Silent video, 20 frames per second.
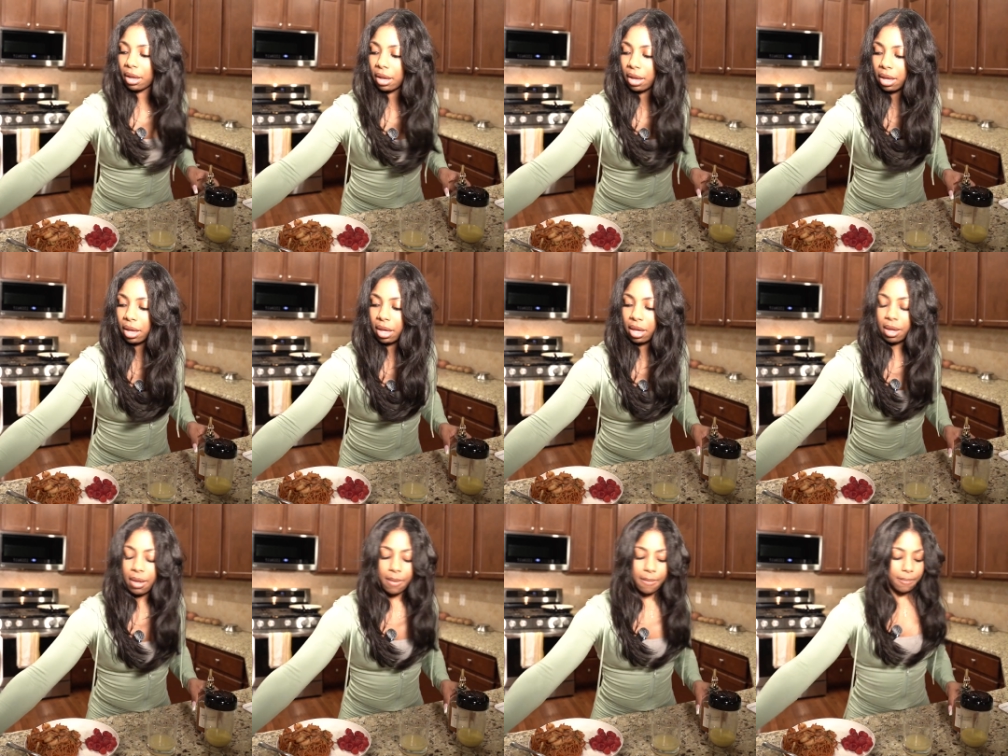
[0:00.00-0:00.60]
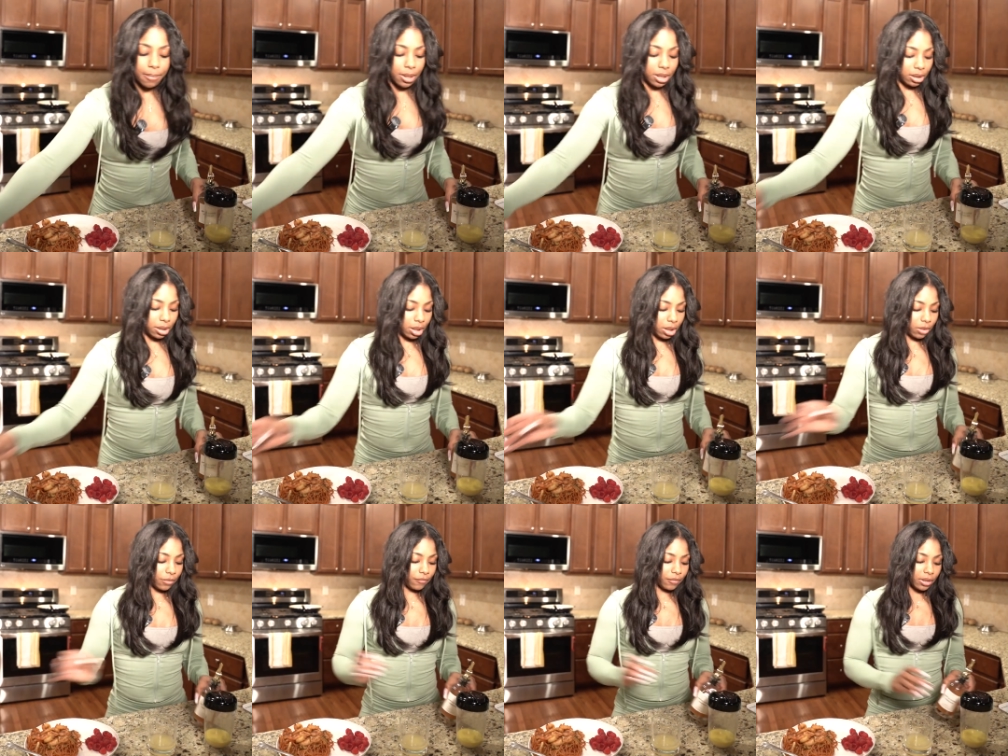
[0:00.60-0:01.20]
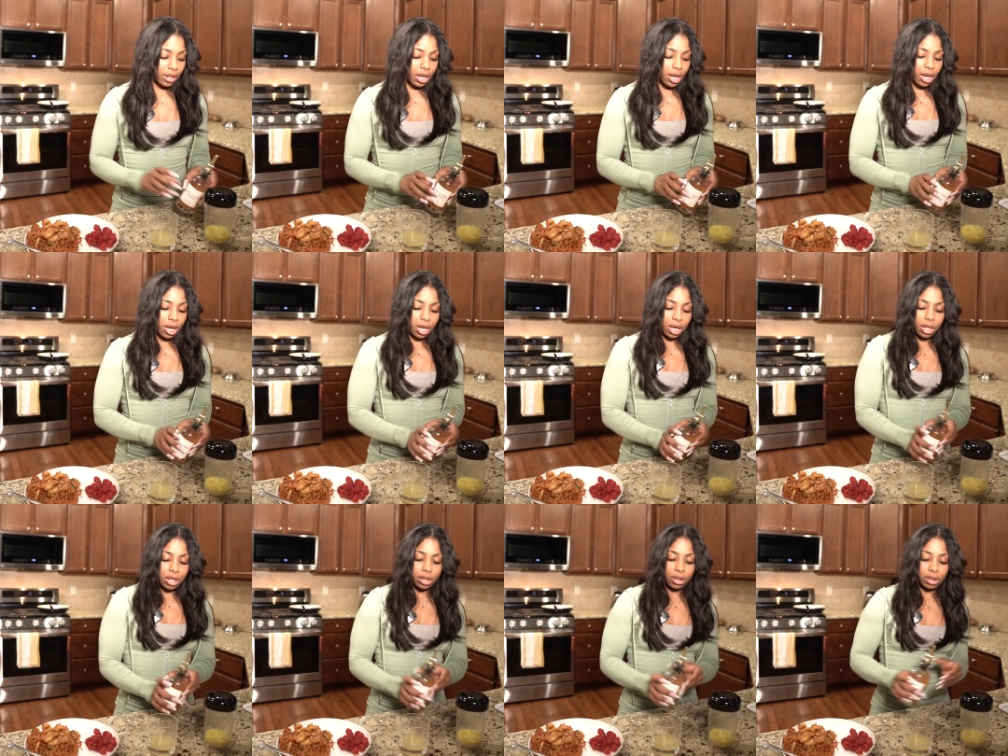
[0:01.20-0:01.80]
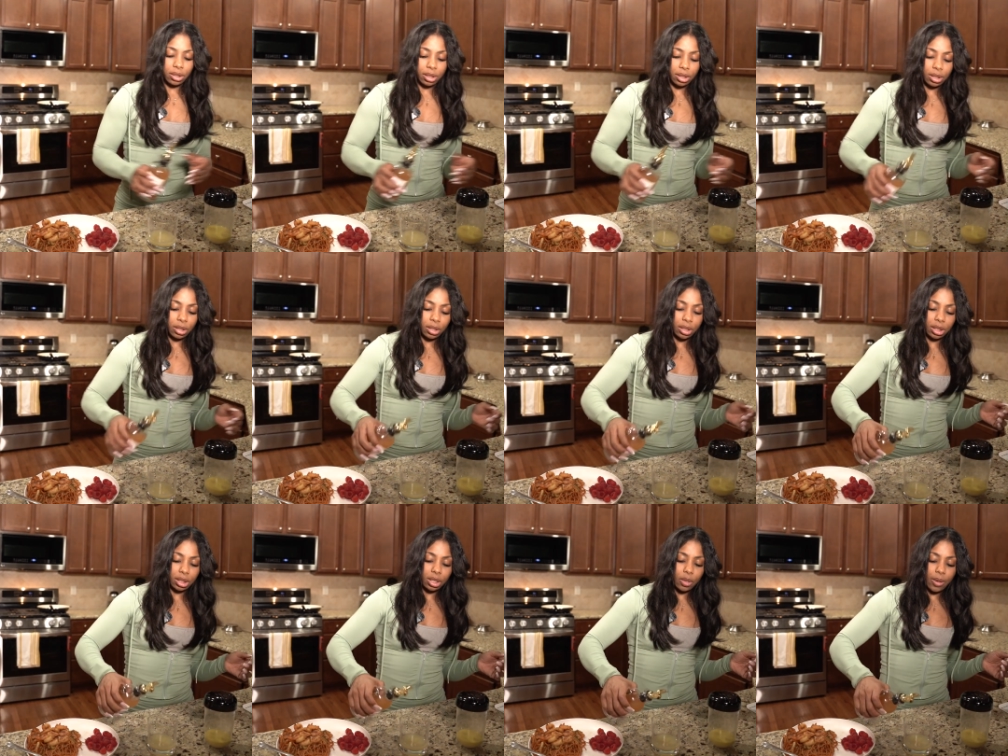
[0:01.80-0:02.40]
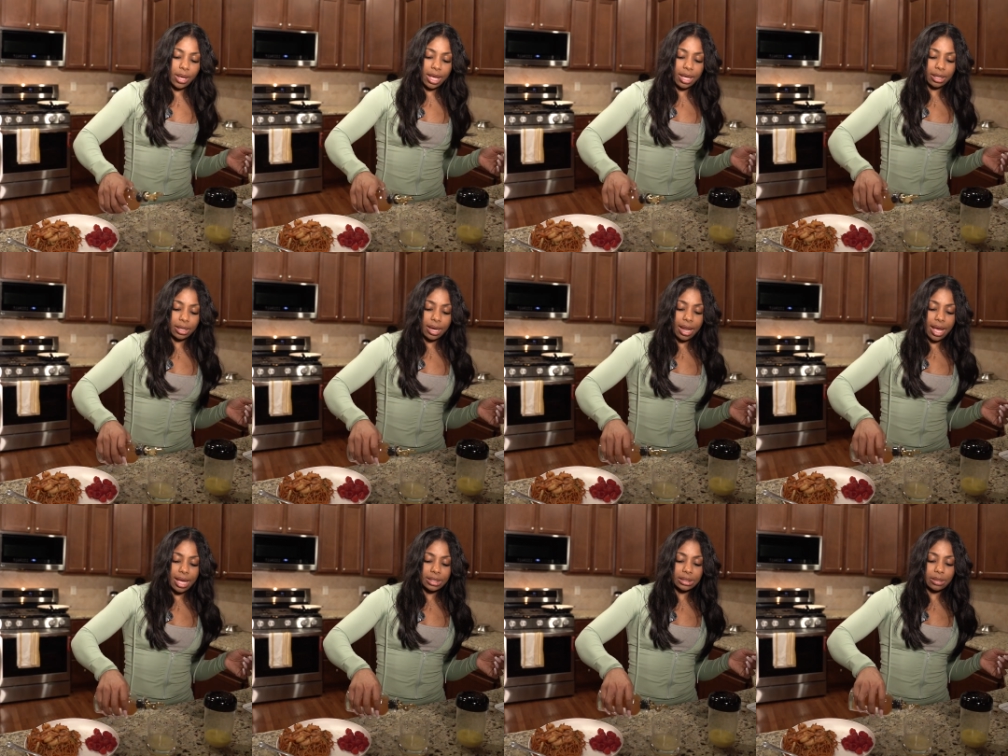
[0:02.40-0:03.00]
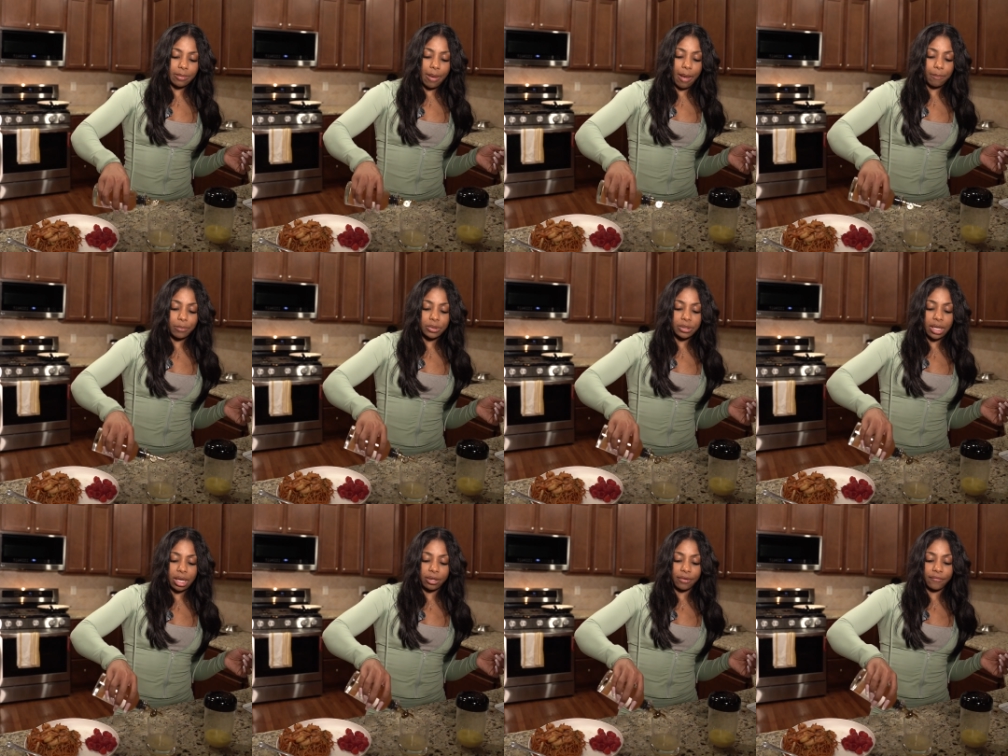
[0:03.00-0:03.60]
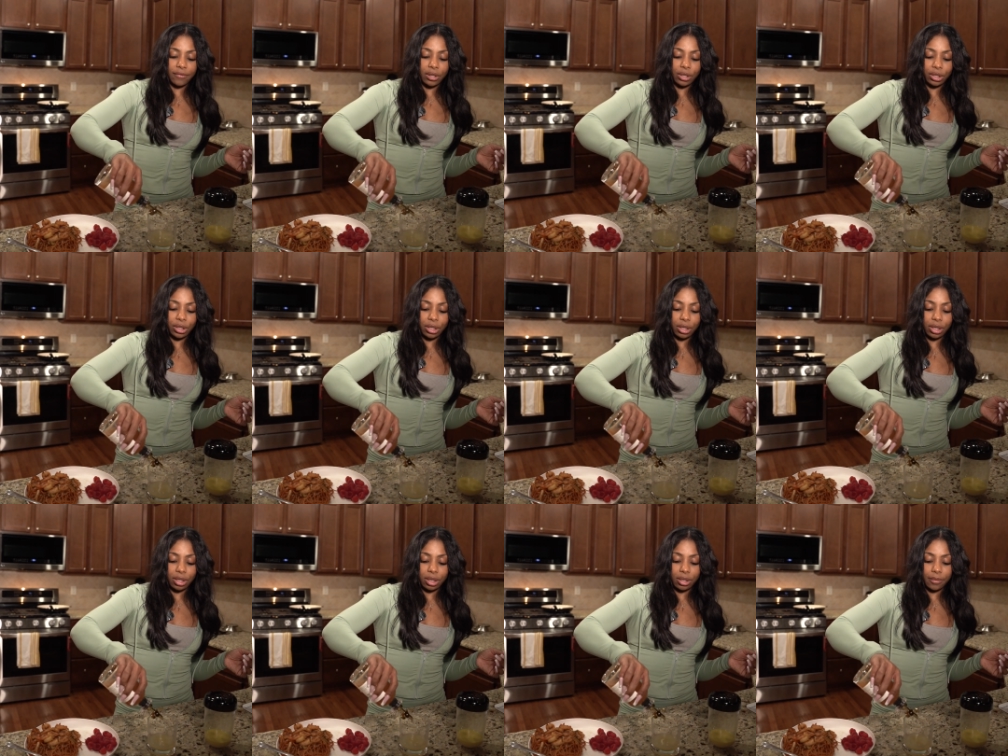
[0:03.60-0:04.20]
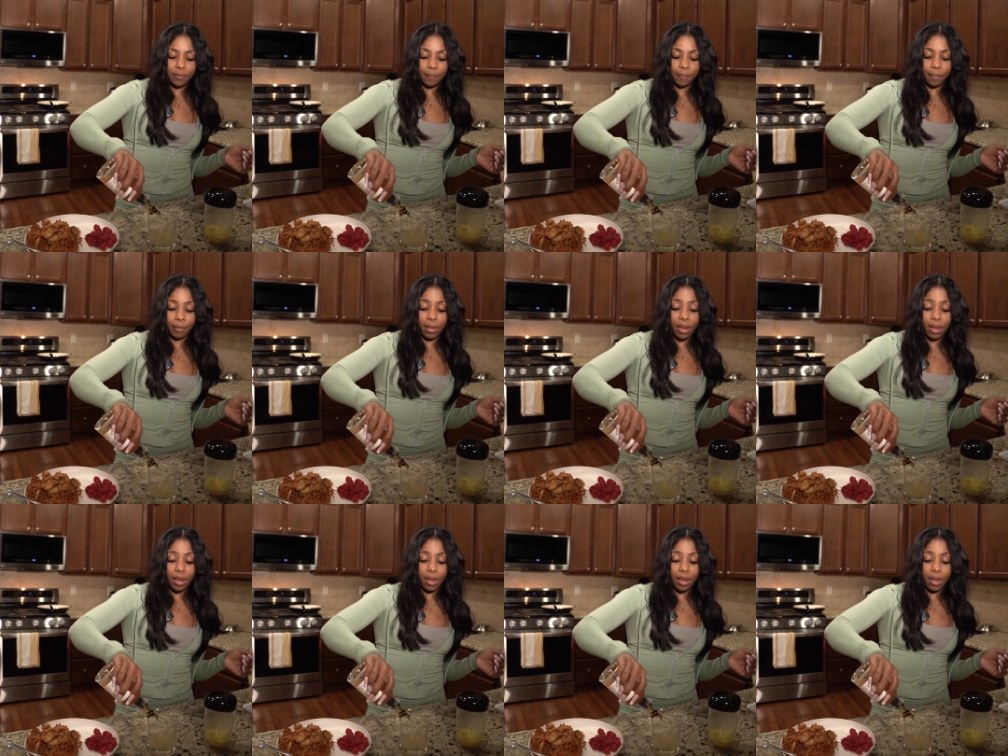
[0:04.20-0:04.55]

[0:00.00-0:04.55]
Put that over there. Gonna go ahead and add some apple cider vinegar.